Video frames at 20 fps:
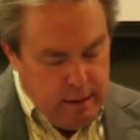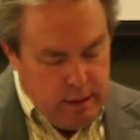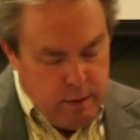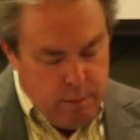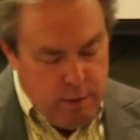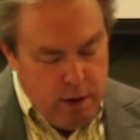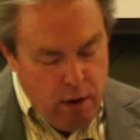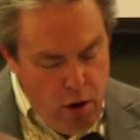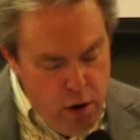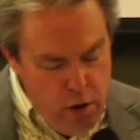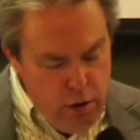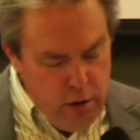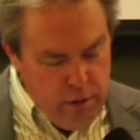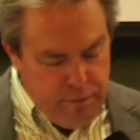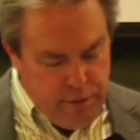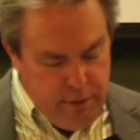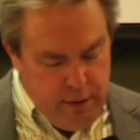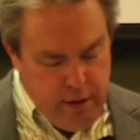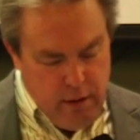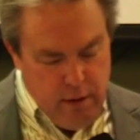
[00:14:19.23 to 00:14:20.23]
We all
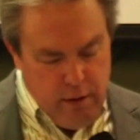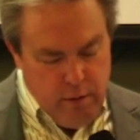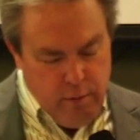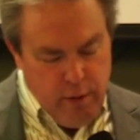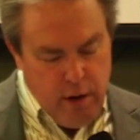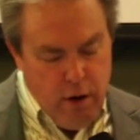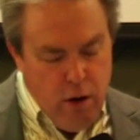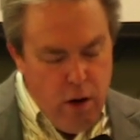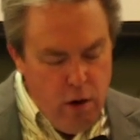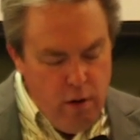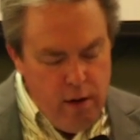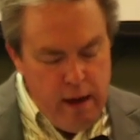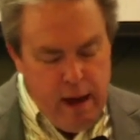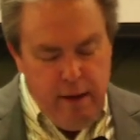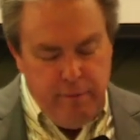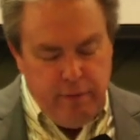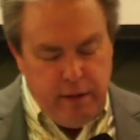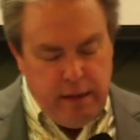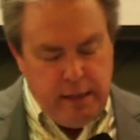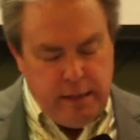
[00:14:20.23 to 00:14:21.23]
there. We all
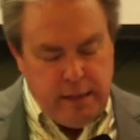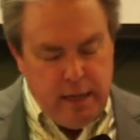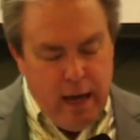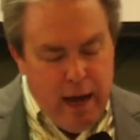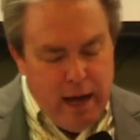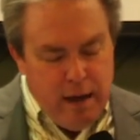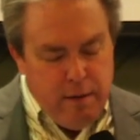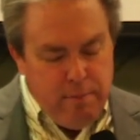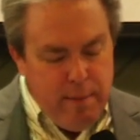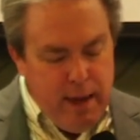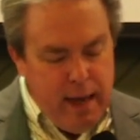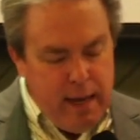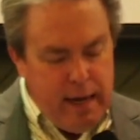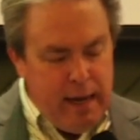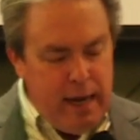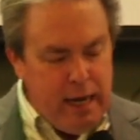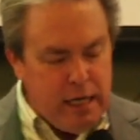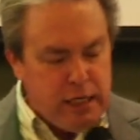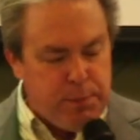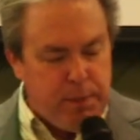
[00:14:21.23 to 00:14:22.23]
have these unmet
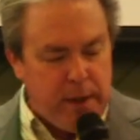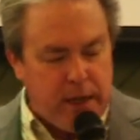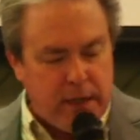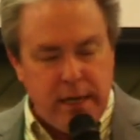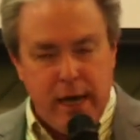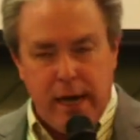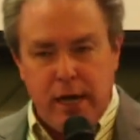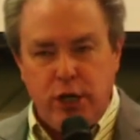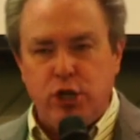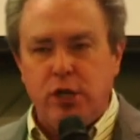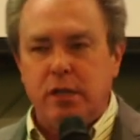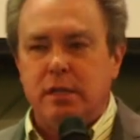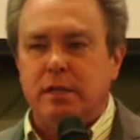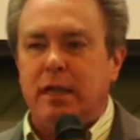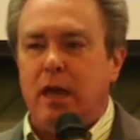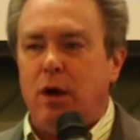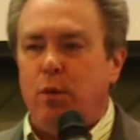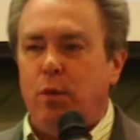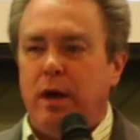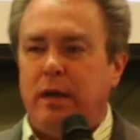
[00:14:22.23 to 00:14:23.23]
expectations
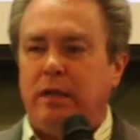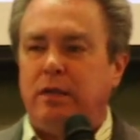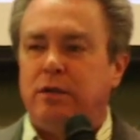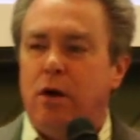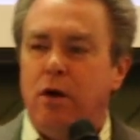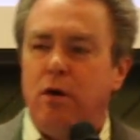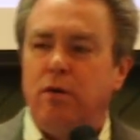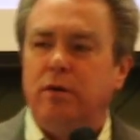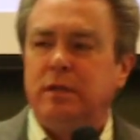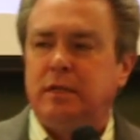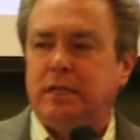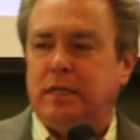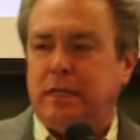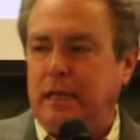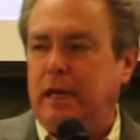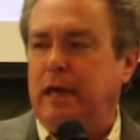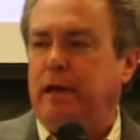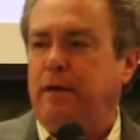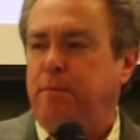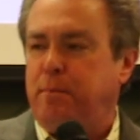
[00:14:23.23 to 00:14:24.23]
that we don't
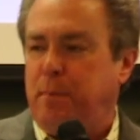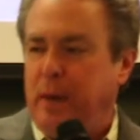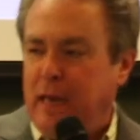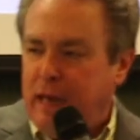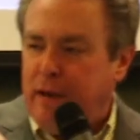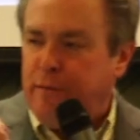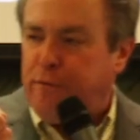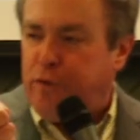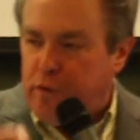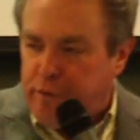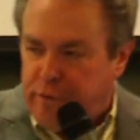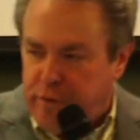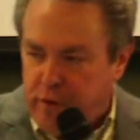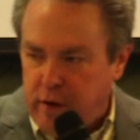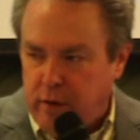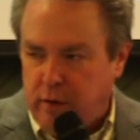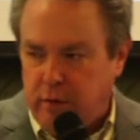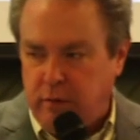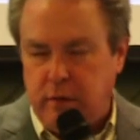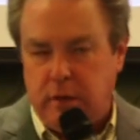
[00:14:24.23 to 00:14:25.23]
see being
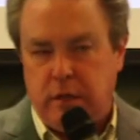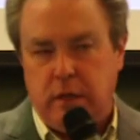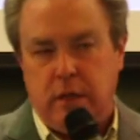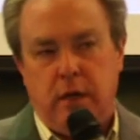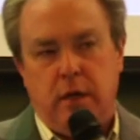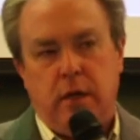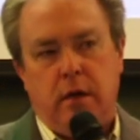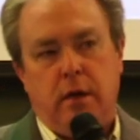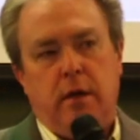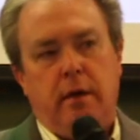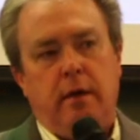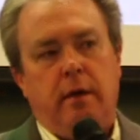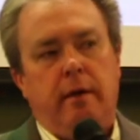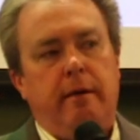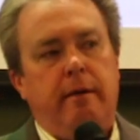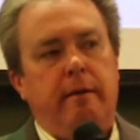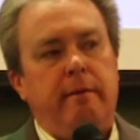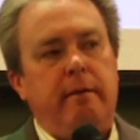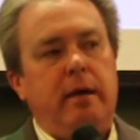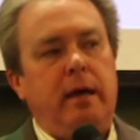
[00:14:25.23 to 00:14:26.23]
fulfilled
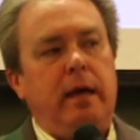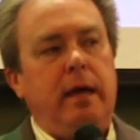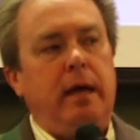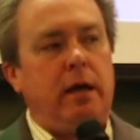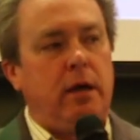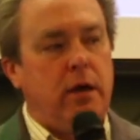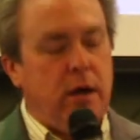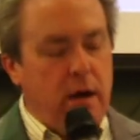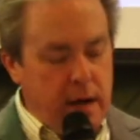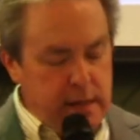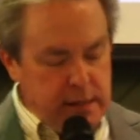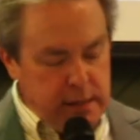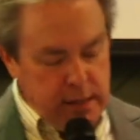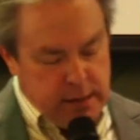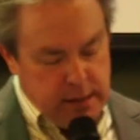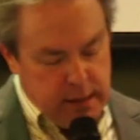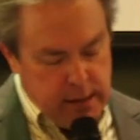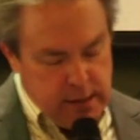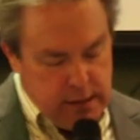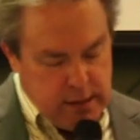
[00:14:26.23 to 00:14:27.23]
and it
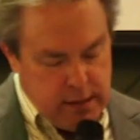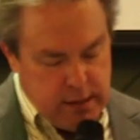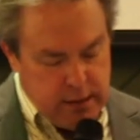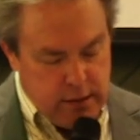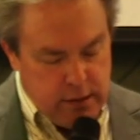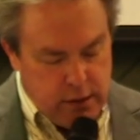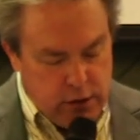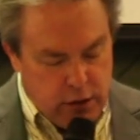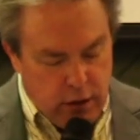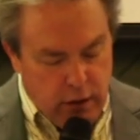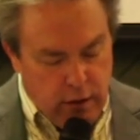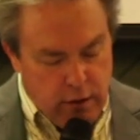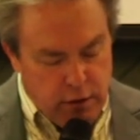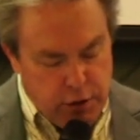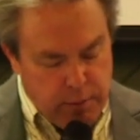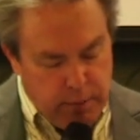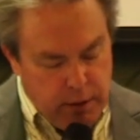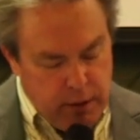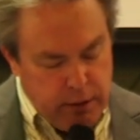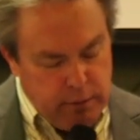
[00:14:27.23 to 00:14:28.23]
causes us
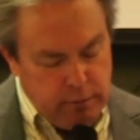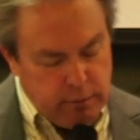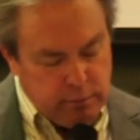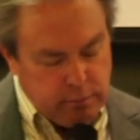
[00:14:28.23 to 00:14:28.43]
discouragement.